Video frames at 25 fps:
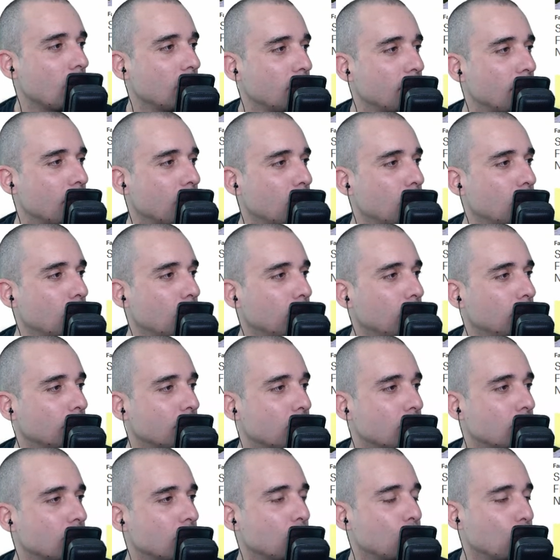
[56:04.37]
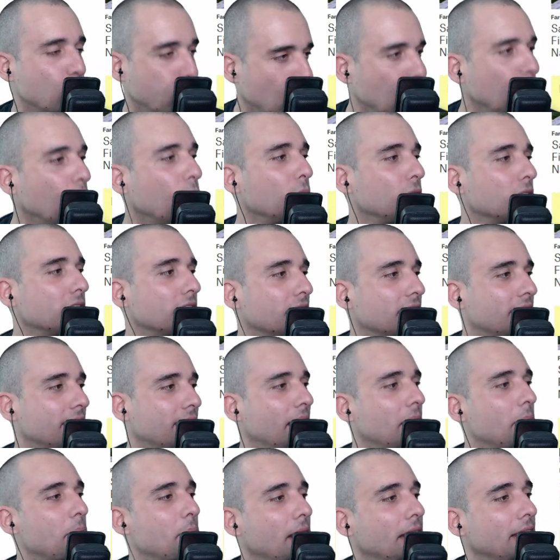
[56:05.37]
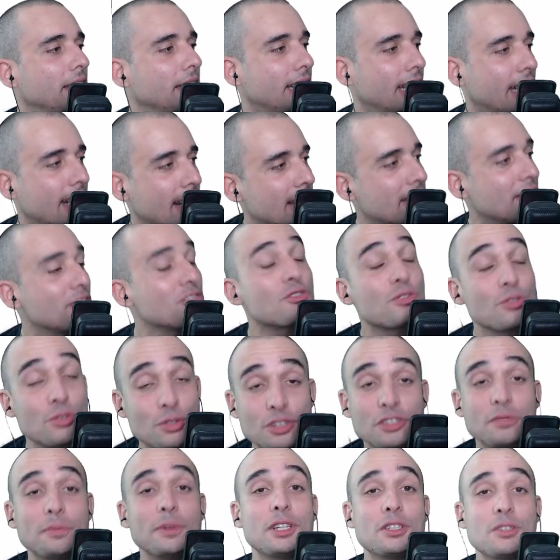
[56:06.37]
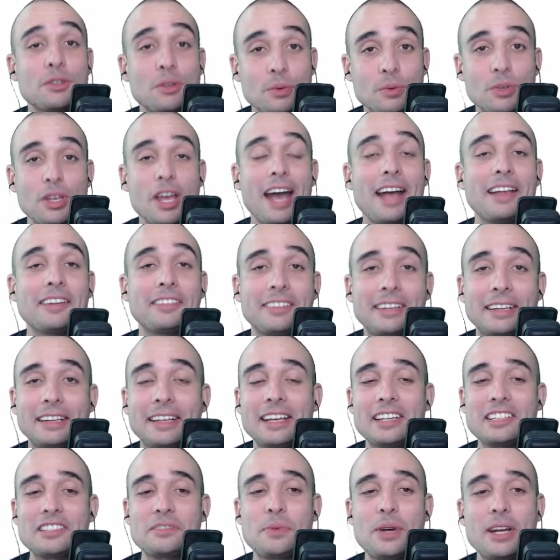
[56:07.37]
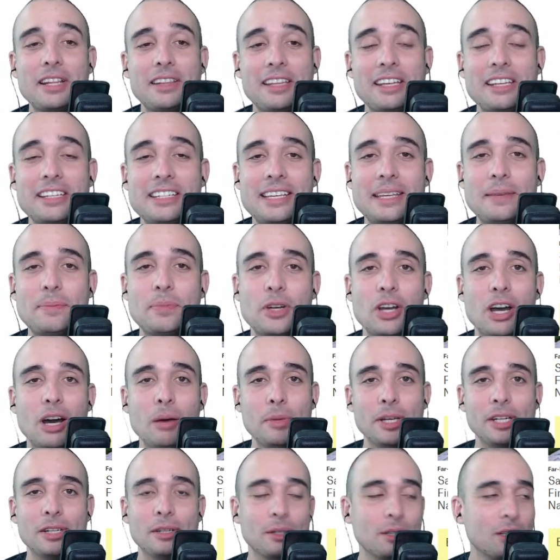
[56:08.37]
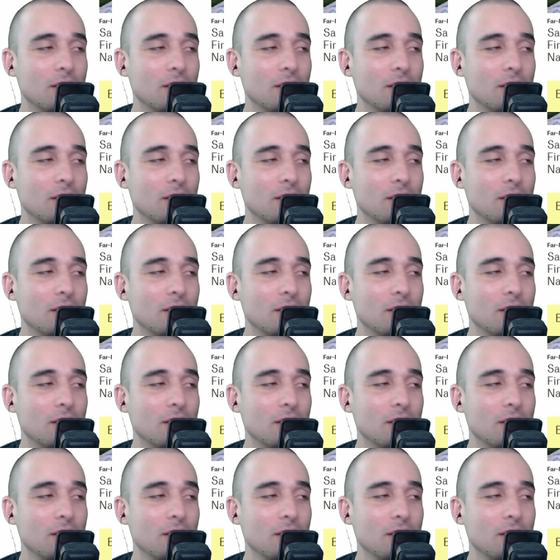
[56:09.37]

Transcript: of the cool tools that Bellingcat has introduced me to. Yes, and guess what? They keep coming.